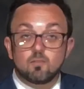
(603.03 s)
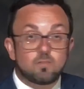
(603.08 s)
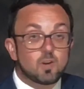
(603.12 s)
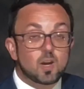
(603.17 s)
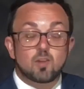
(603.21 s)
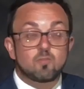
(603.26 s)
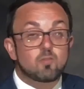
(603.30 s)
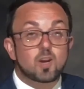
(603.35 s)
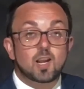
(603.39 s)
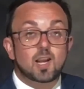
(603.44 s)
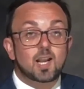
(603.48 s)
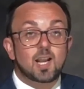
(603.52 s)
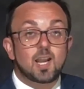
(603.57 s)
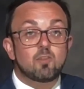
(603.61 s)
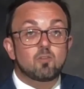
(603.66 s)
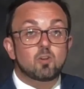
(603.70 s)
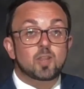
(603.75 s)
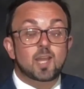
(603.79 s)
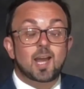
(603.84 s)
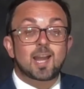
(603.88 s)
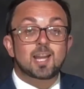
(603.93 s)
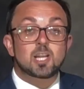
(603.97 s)
very, very clear
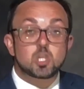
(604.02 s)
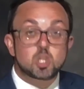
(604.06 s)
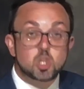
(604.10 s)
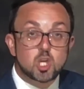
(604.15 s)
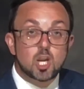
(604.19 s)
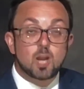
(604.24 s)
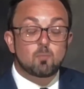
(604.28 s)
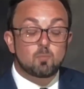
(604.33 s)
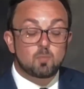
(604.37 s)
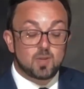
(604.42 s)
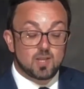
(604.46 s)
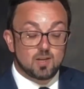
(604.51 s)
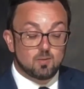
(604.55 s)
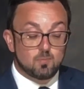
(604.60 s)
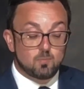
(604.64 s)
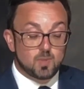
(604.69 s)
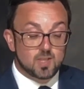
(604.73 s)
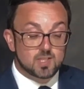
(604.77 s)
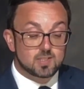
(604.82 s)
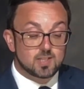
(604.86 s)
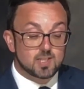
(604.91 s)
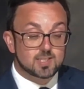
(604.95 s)
on that and champion
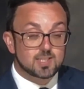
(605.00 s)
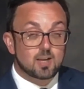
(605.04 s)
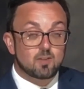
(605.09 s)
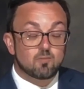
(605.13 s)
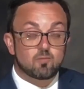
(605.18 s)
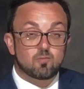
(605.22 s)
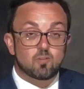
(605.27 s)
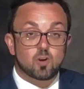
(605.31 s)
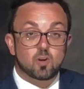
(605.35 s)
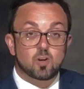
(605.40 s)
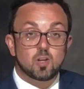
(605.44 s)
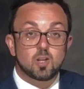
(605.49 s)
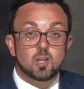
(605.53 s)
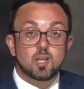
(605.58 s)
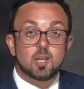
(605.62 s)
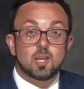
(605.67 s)
business out front.